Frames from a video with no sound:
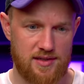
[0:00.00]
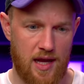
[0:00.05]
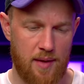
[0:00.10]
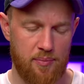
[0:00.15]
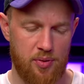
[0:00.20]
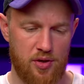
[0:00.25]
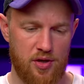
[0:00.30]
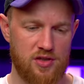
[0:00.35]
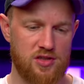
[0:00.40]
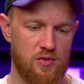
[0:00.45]
That
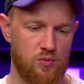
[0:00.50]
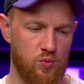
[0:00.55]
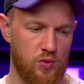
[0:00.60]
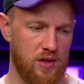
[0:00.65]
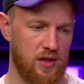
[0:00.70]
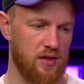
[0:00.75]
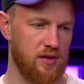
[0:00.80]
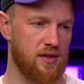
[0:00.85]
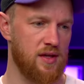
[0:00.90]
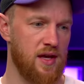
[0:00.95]
person
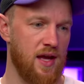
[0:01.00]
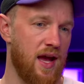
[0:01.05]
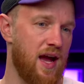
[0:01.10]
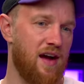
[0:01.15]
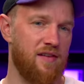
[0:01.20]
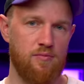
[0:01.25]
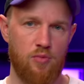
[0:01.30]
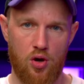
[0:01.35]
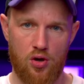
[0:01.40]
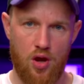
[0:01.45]
will
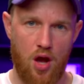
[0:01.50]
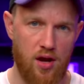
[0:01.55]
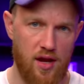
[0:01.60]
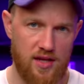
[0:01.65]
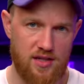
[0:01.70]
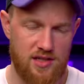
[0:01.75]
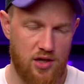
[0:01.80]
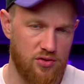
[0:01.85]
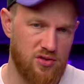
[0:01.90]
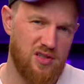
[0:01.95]
have more
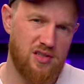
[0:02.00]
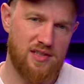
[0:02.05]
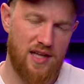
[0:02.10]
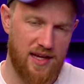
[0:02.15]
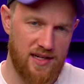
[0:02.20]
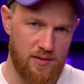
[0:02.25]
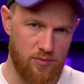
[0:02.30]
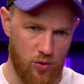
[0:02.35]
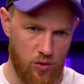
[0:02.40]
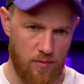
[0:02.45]
knowledge, they
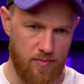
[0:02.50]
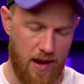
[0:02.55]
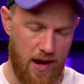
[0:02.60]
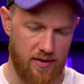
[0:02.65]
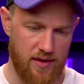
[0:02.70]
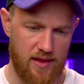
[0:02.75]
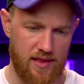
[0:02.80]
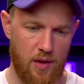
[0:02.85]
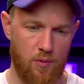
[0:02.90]
understand more about it,